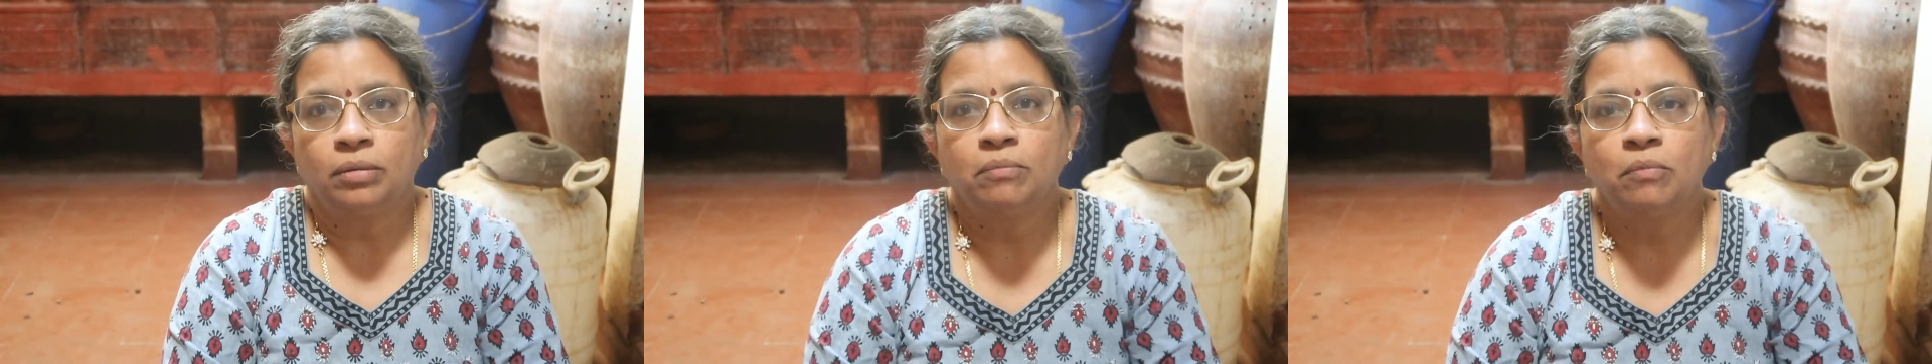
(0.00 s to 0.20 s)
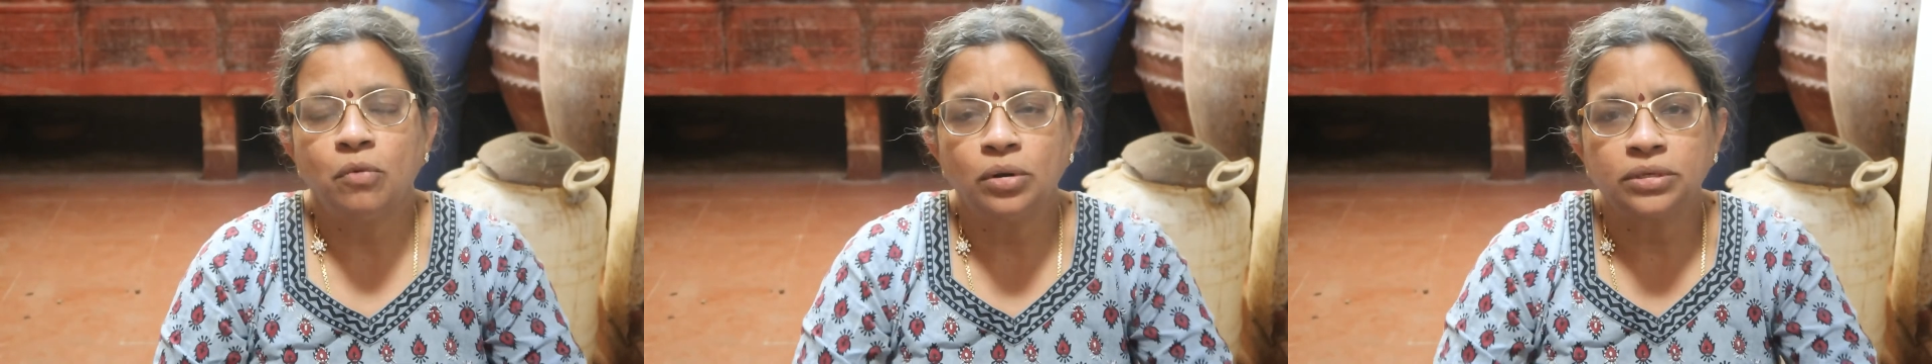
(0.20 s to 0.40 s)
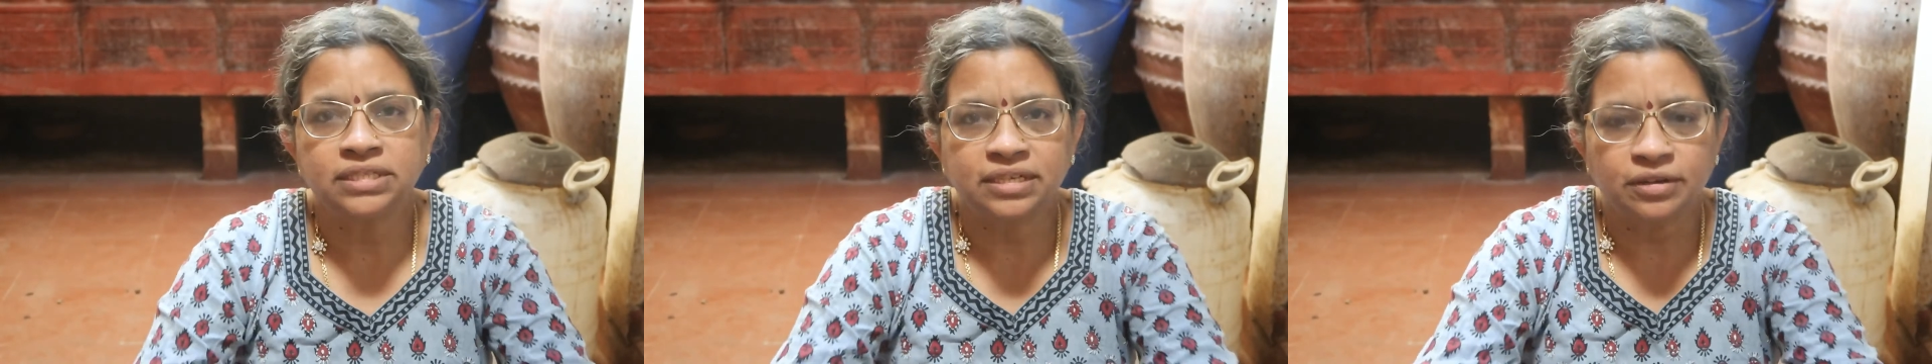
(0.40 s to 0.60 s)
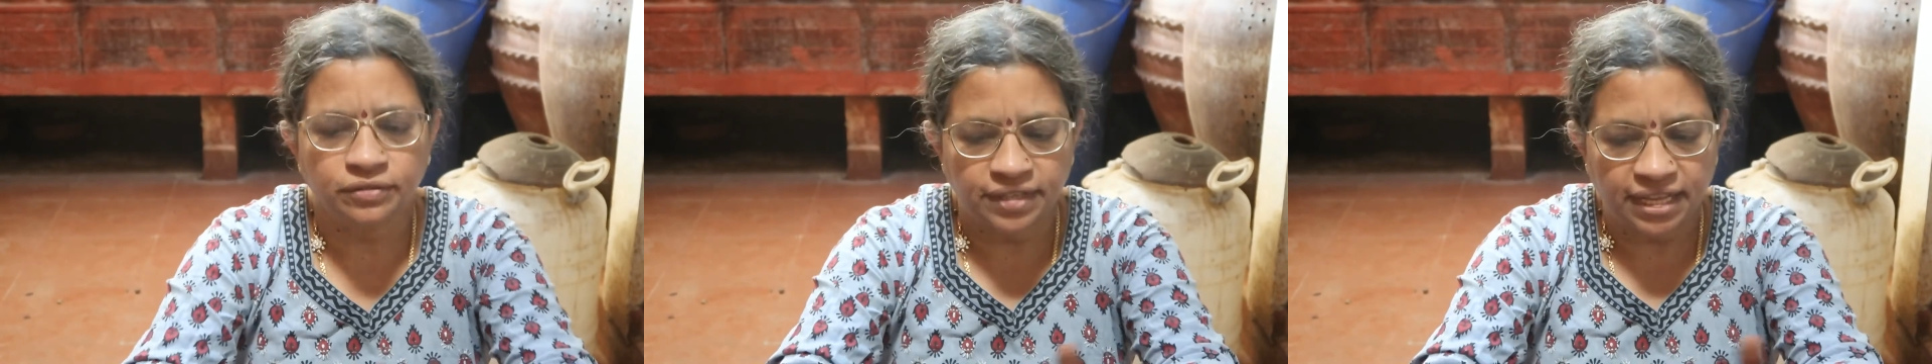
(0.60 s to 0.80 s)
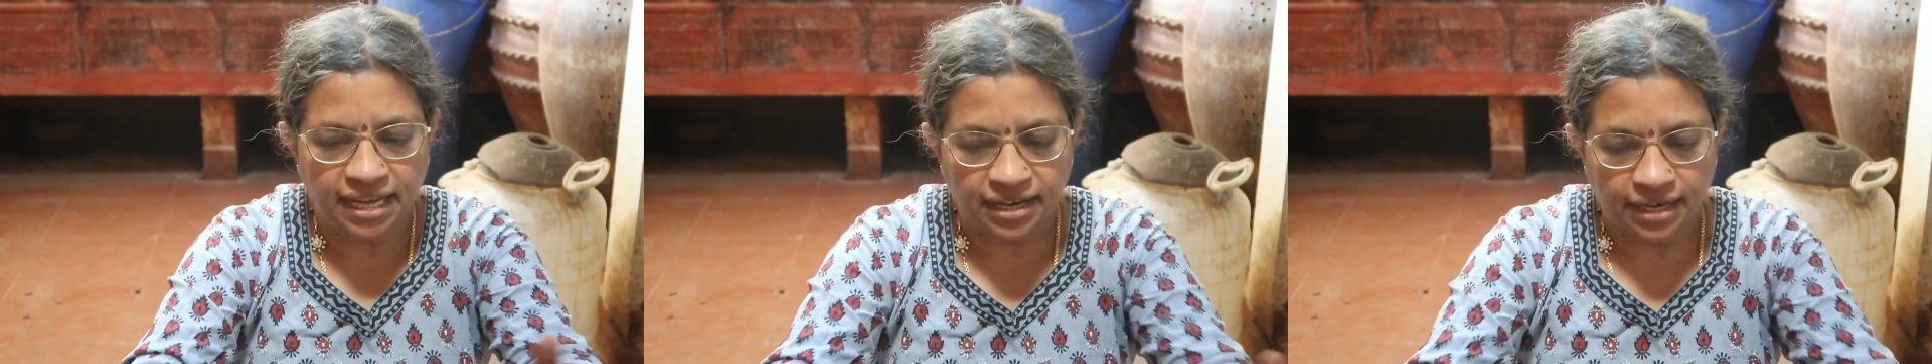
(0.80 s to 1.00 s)
most of
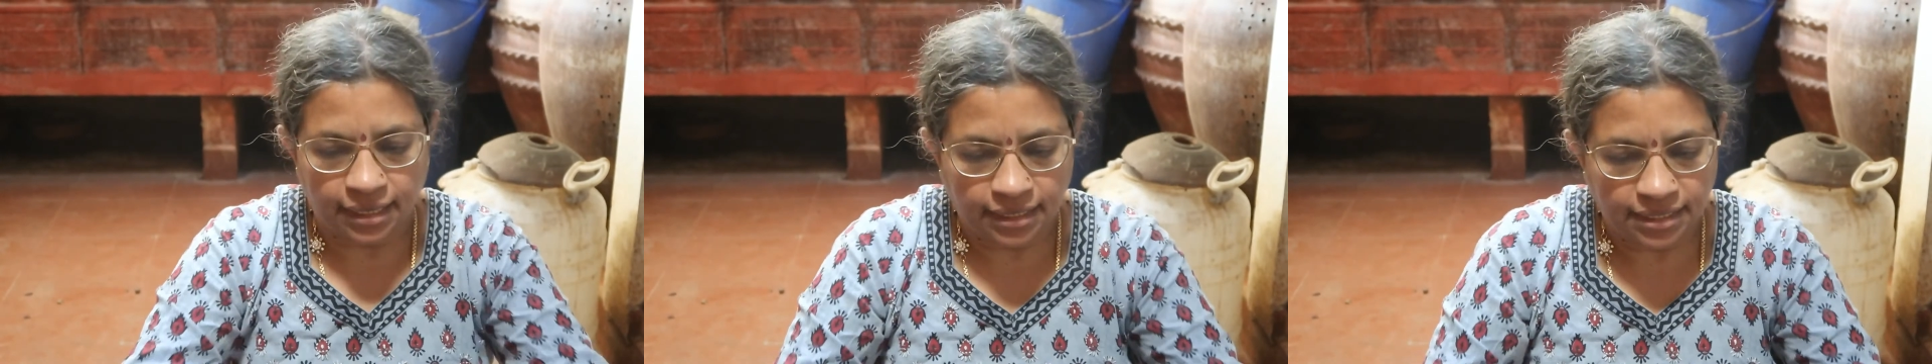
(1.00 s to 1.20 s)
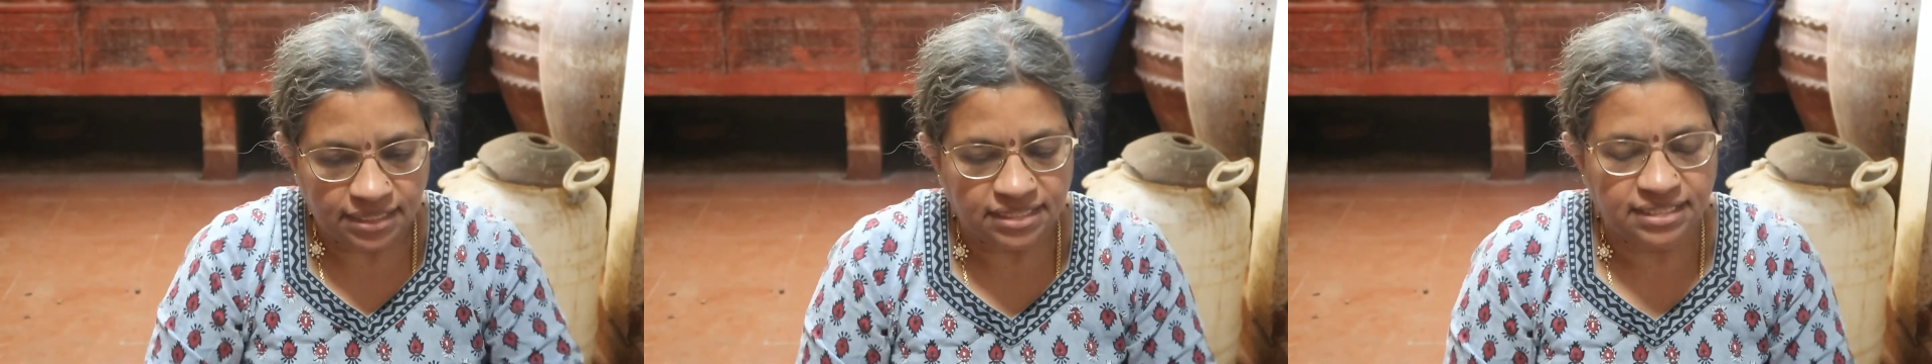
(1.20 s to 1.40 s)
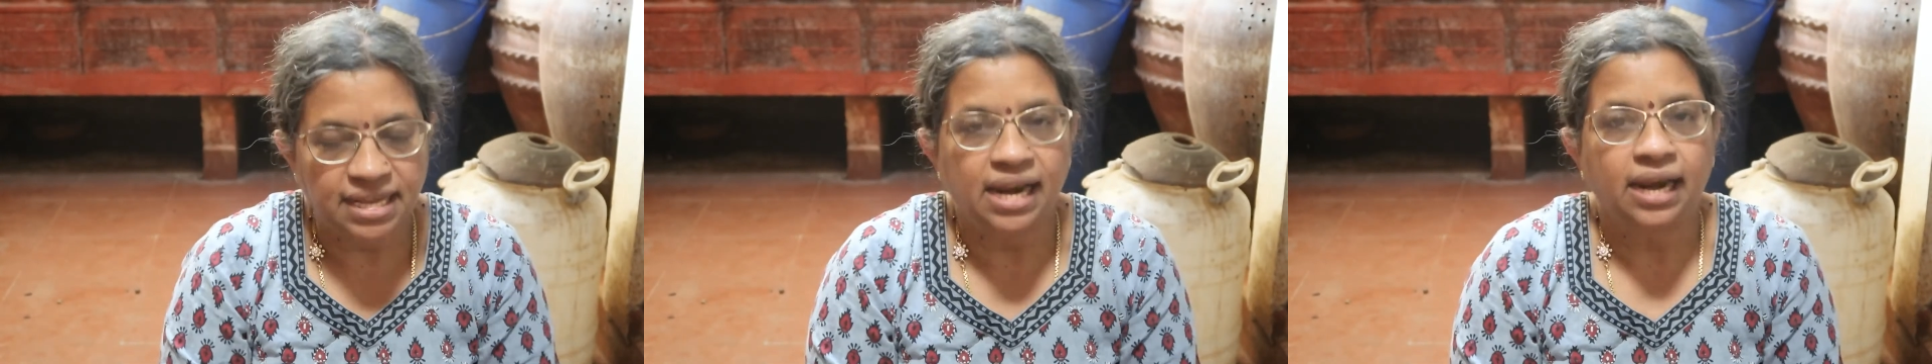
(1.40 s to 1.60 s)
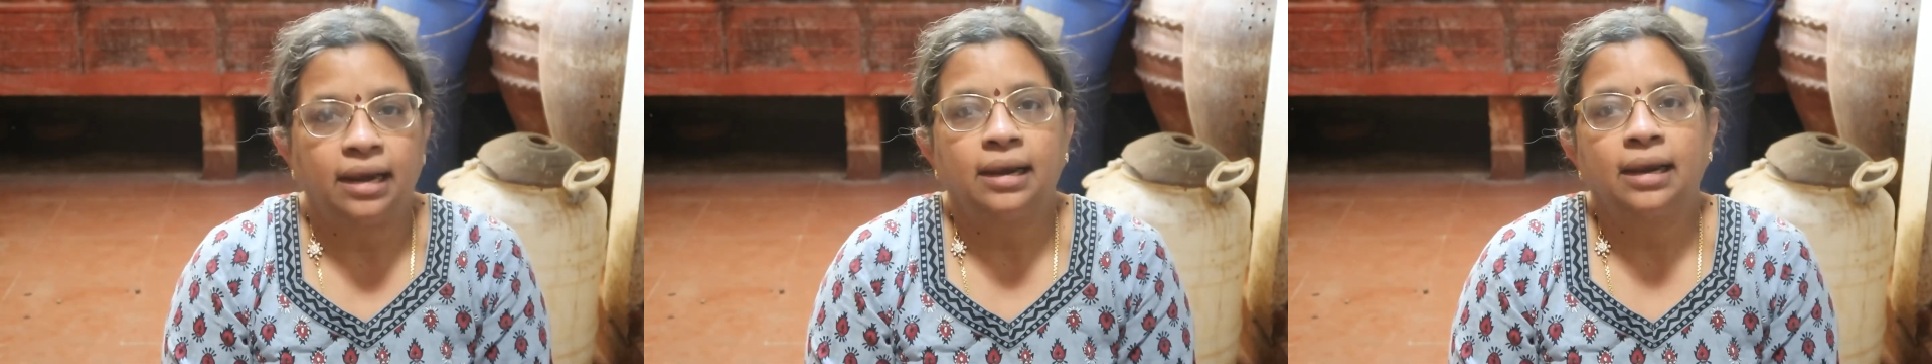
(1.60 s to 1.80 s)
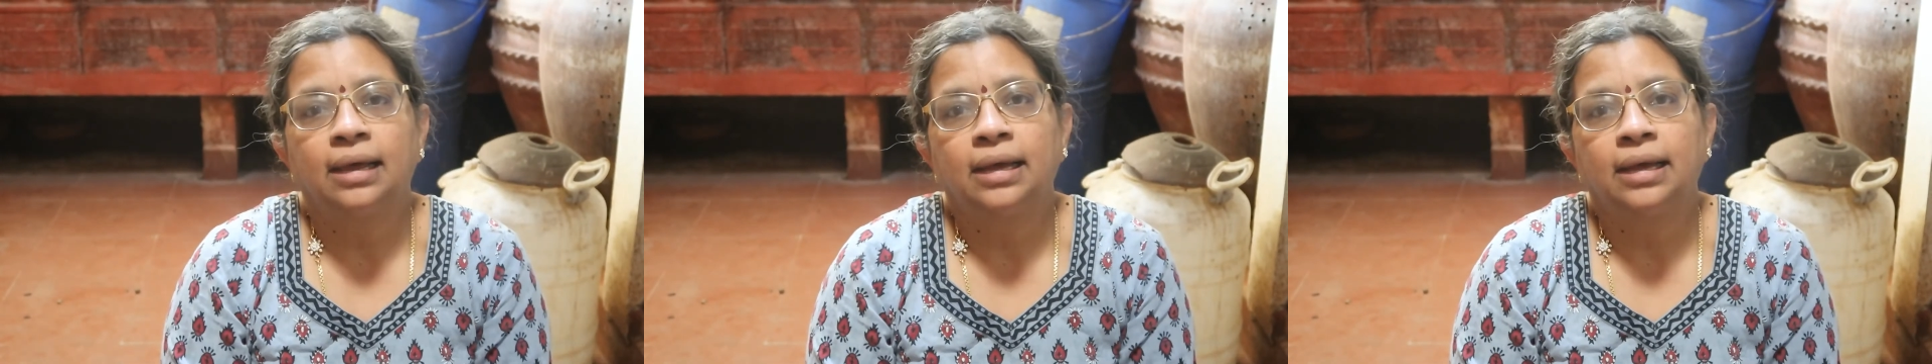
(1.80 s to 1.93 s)
their cell